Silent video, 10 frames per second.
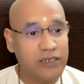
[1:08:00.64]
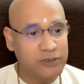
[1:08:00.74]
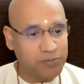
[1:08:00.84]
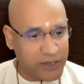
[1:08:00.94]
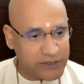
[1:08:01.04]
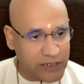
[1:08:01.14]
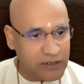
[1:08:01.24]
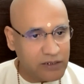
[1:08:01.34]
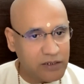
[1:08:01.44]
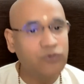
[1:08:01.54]
It is
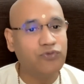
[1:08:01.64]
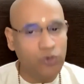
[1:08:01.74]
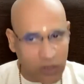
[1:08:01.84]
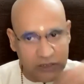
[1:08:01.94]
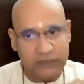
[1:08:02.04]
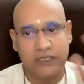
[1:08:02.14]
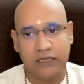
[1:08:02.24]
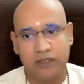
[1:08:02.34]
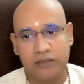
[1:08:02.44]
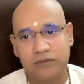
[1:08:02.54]
pleasant if you understand.